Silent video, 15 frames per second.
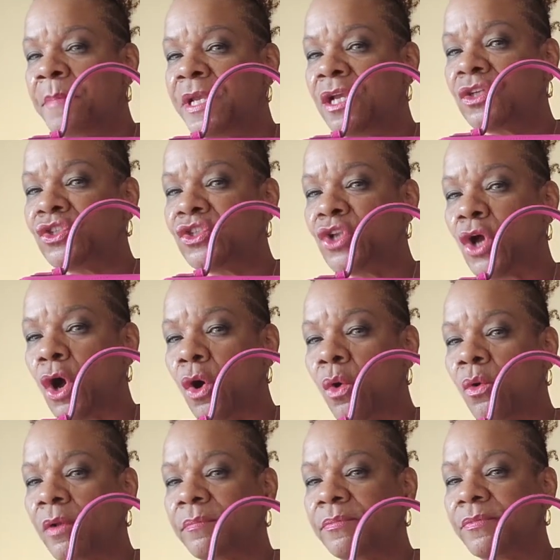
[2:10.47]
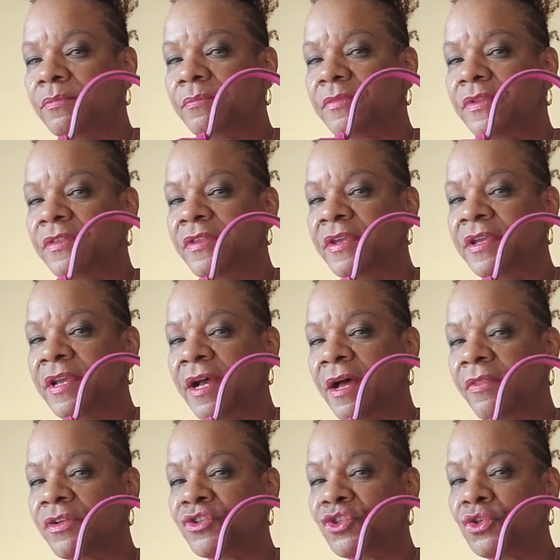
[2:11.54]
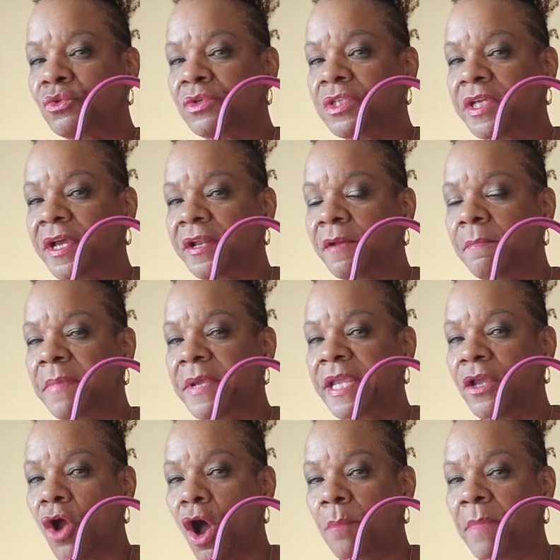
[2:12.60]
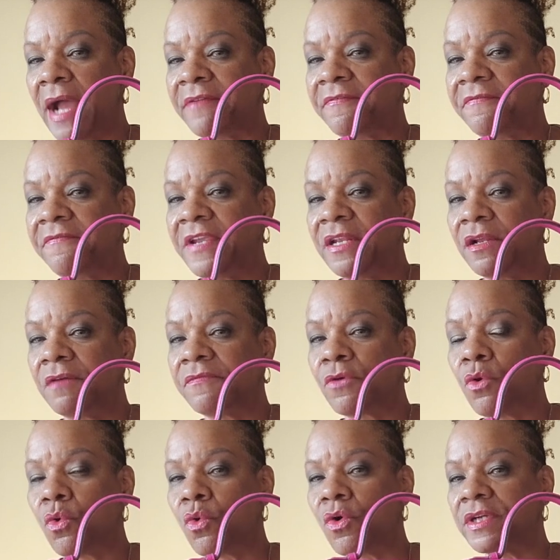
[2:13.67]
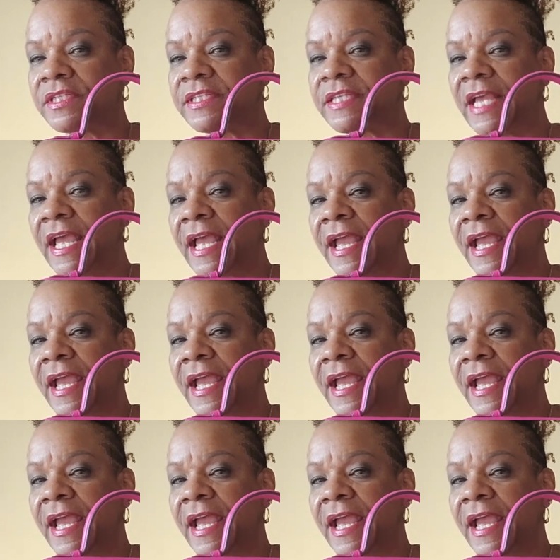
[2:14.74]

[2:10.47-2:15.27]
because, you know, the shoes are going to be on my feet, of course.